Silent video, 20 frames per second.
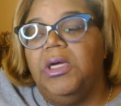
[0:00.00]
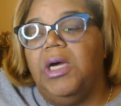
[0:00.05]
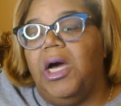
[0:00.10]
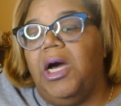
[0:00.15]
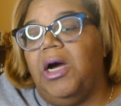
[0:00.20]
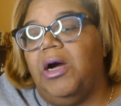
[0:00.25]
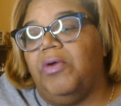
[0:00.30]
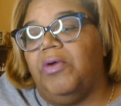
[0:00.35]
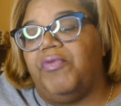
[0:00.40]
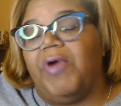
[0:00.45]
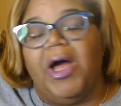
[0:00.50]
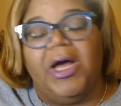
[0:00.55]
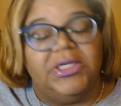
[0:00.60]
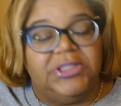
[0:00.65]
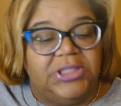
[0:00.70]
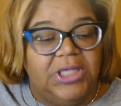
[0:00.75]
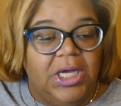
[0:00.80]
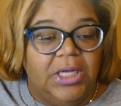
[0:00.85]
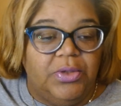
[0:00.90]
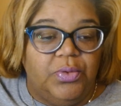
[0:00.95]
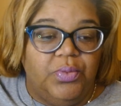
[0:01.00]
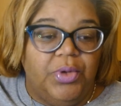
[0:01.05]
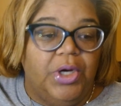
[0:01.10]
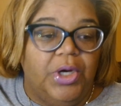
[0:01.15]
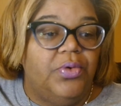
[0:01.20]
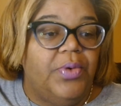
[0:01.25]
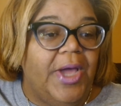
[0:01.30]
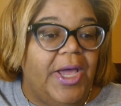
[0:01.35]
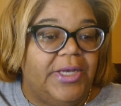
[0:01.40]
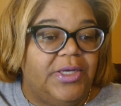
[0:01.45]
Raja, the one
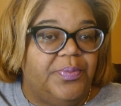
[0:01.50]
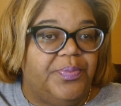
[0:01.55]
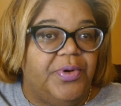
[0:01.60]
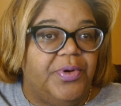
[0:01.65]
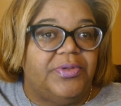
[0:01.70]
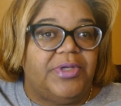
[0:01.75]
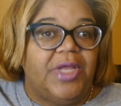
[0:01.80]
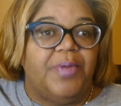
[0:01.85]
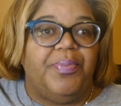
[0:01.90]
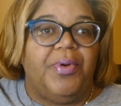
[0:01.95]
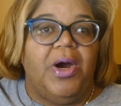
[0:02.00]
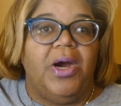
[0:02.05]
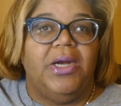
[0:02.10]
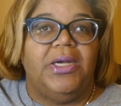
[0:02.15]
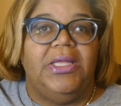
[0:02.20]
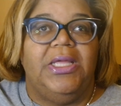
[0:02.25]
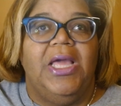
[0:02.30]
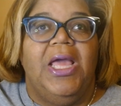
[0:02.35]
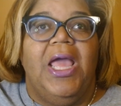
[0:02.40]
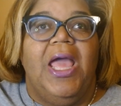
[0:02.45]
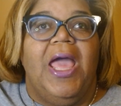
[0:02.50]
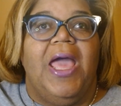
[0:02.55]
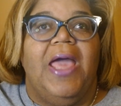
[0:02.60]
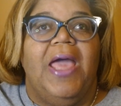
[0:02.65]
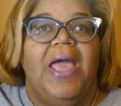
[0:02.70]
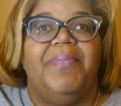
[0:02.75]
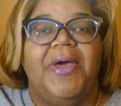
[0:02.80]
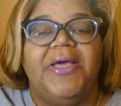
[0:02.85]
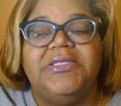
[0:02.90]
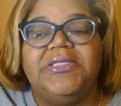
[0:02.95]
who had the birthday party,
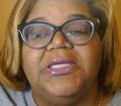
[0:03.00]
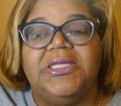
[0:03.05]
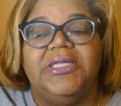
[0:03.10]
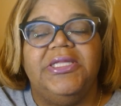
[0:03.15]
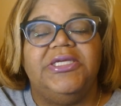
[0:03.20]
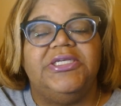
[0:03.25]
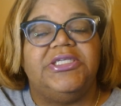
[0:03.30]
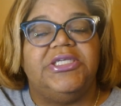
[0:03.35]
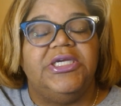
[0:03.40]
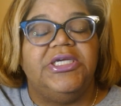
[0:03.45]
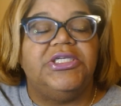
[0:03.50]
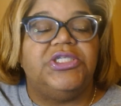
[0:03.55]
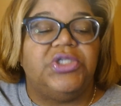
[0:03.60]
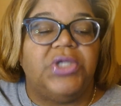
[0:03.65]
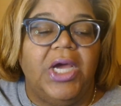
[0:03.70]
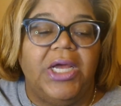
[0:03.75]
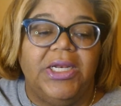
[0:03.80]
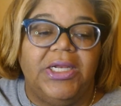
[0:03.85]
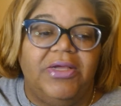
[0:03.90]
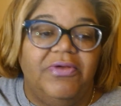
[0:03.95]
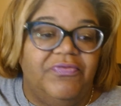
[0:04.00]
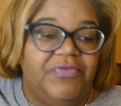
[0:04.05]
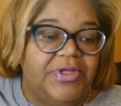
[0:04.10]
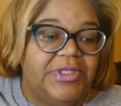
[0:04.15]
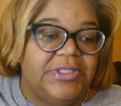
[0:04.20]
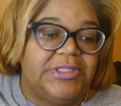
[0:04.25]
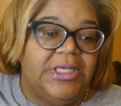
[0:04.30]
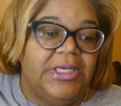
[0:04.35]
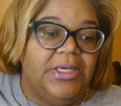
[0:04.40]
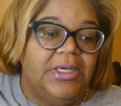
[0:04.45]
and basically she's trying to
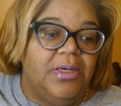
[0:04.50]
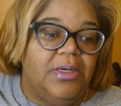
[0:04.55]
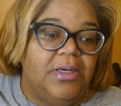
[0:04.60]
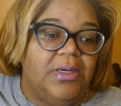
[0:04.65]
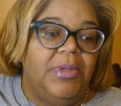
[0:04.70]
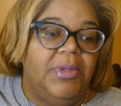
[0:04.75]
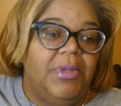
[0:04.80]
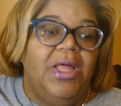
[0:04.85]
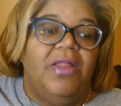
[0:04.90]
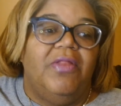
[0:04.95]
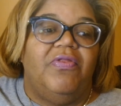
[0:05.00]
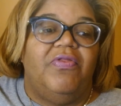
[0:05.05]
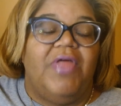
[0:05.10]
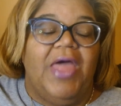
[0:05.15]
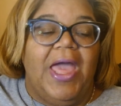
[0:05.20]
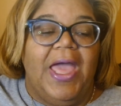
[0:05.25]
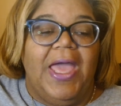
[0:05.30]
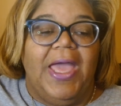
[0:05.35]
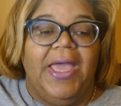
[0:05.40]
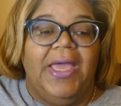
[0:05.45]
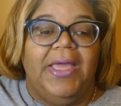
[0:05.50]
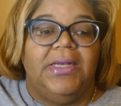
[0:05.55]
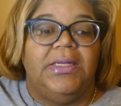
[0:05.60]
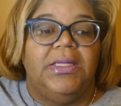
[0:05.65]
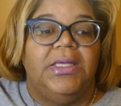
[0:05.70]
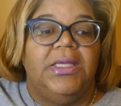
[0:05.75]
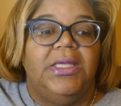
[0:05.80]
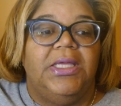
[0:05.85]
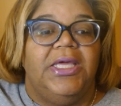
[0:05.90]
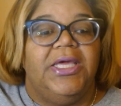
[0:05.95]
convince him that
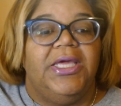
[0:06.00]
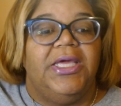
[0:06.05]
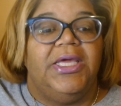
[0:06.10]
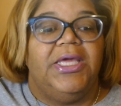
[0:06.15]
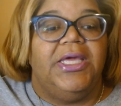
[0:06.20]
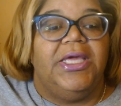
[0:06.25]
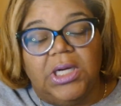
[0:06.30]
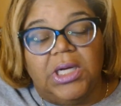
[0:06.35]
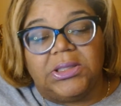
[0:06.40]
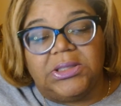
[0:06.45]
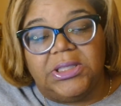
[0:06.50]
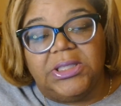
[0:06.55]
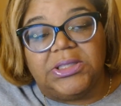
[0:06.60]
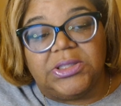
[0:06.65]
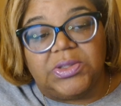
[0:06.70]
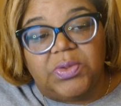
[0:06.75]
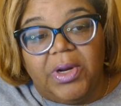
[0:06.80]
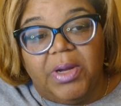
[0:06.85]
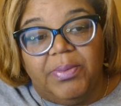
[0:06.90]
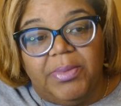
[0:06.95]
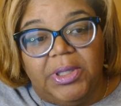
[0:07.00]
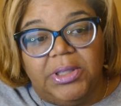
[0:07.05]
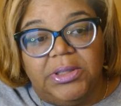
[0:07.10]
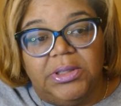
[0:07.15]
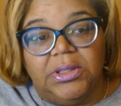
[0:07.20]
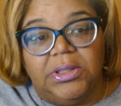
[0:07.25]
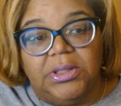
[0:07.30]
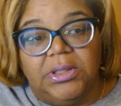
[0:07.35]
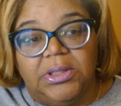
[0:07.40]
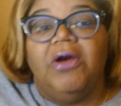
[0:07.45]
he should talk to his
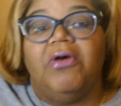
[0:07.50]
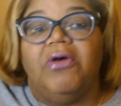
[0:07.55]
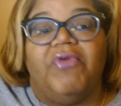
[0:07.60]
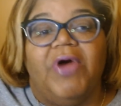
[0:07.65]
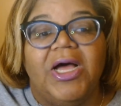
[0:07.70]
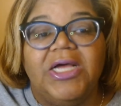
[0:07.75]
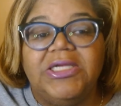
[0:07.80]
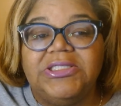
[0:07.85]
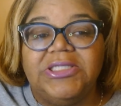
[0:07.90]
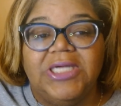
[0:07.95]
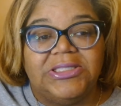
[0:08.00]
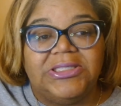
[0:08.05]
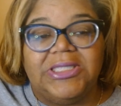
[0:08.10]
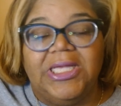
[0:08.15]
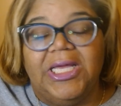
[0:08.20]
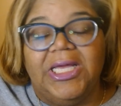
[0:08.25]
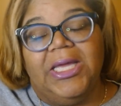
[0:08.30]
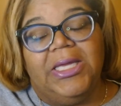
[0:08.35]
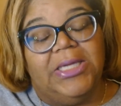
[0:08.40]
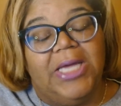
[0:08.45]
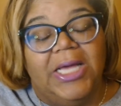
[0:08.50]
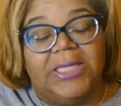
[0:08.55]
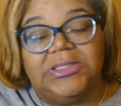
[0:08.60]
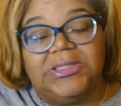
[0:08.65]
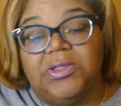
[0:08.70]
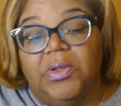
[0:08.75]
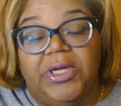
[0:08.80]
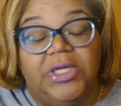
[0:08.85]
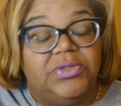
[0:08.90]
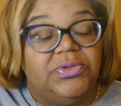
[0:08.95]
grandmother. Raja said he has
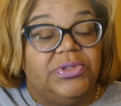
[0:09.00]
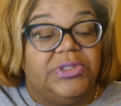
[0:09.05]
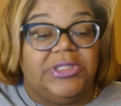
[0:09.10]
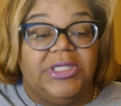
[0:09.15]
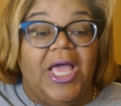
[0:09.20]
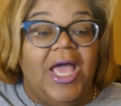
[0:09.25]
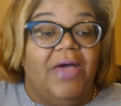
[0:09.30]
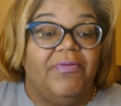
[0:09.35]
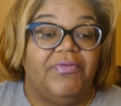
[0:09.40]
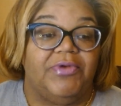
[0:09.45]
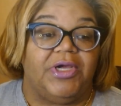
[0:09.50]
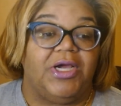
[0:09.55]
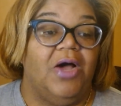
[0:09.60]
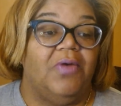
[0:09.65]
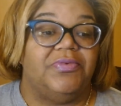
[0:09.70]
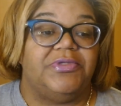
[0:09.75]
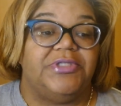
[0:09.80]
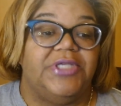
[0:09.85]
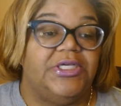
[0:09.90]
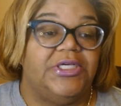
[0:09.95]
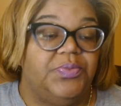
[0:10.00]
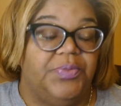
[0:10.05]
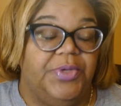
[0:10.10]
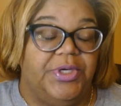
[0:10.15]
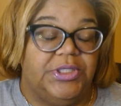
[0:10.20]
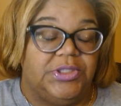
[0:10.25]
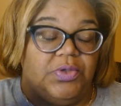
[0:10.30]
no interest in having a conversation with his